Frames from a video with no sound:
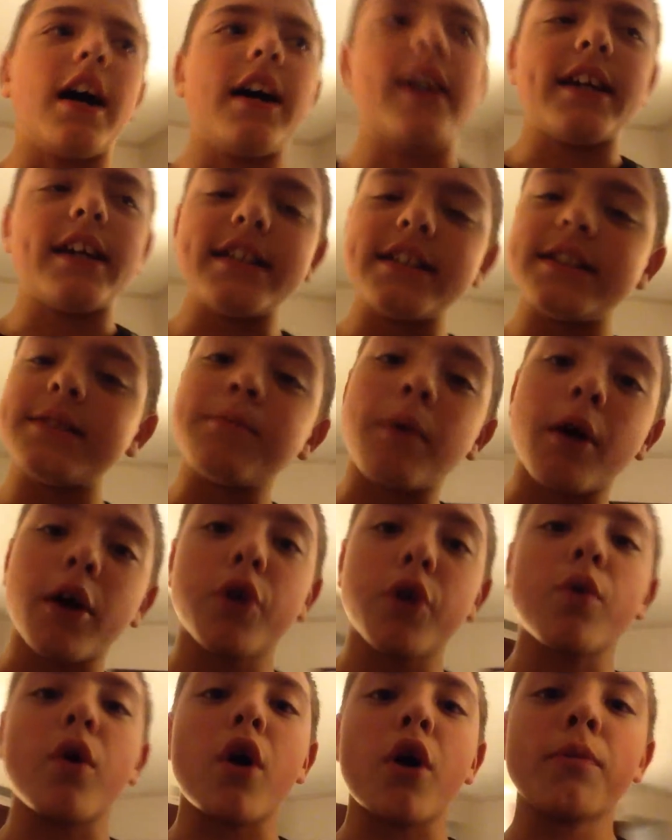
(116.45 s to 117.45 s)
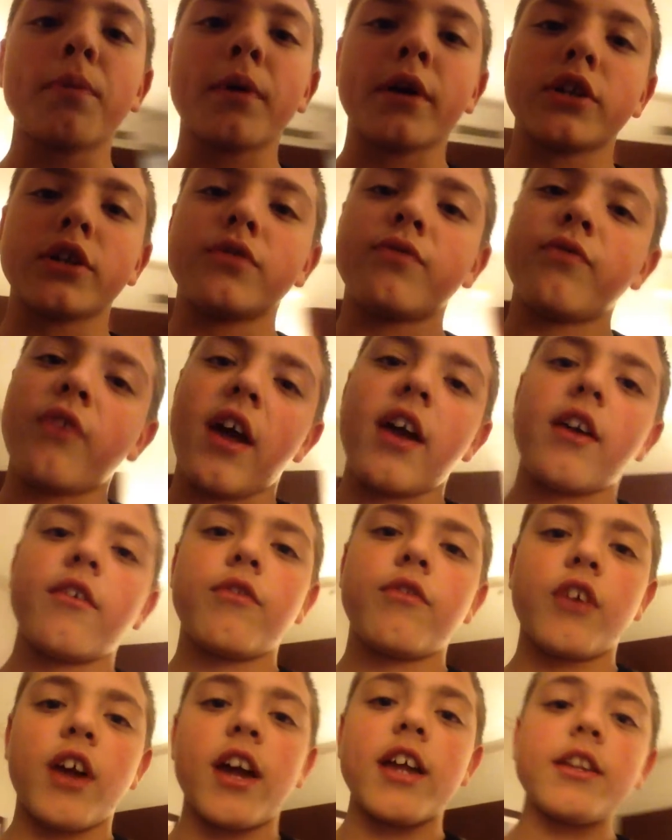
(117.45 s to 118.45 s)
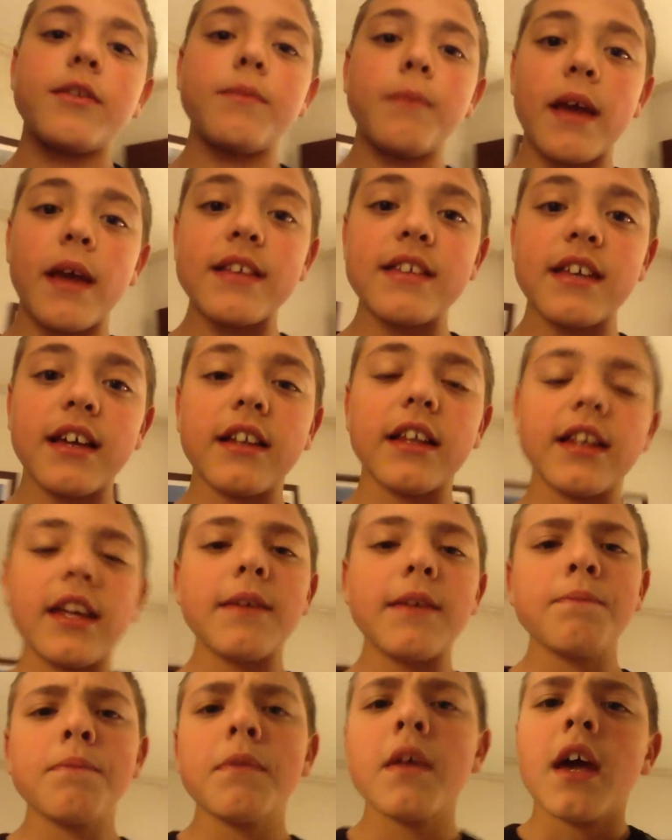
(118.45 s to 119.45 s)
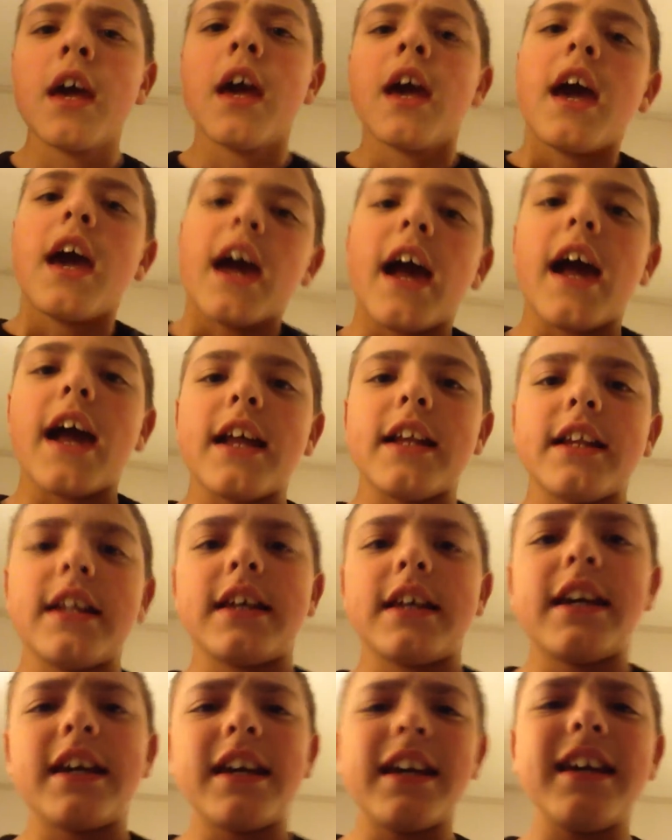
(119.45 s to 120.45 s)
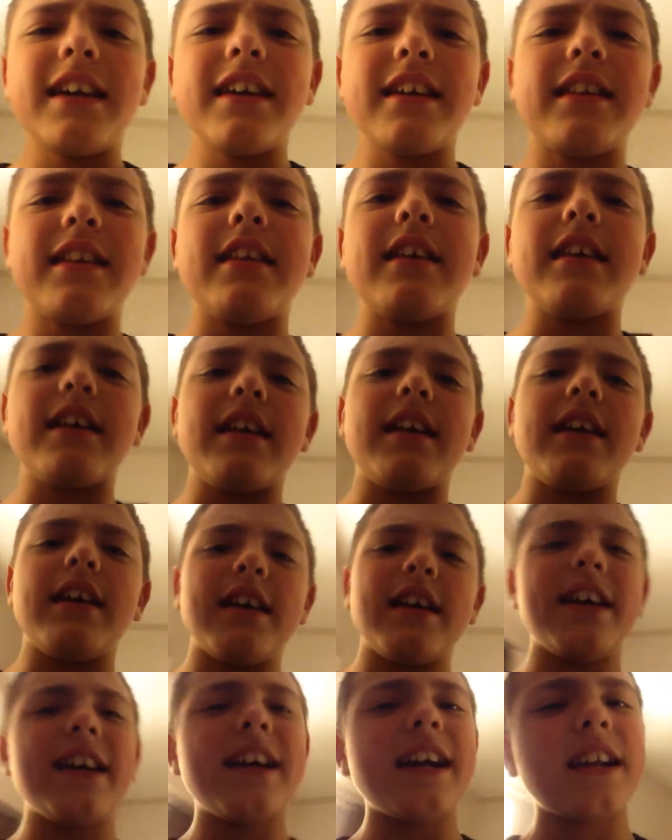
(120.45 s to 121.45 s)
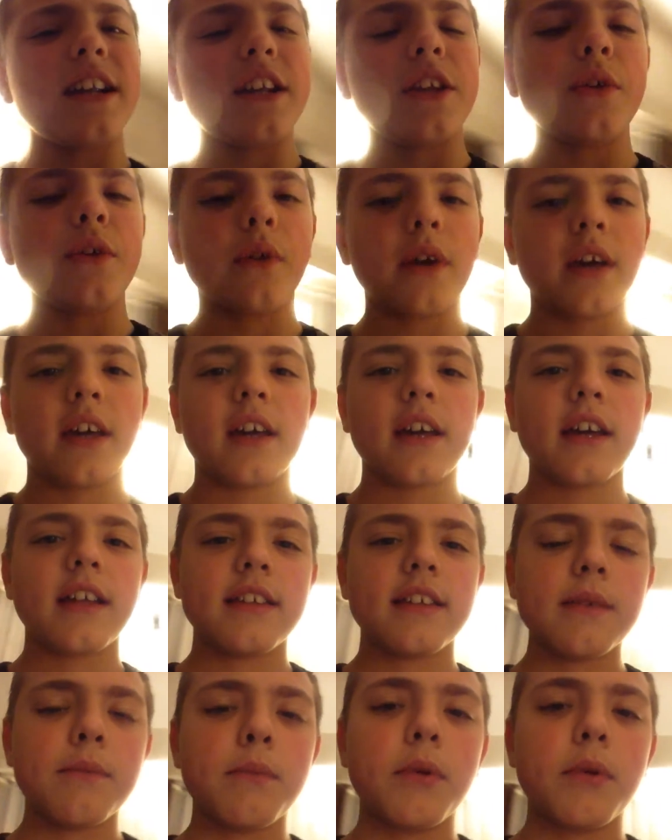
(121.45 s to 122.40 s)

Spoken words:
He's Mark Wahlberg's friend, basically, and he got annoying at some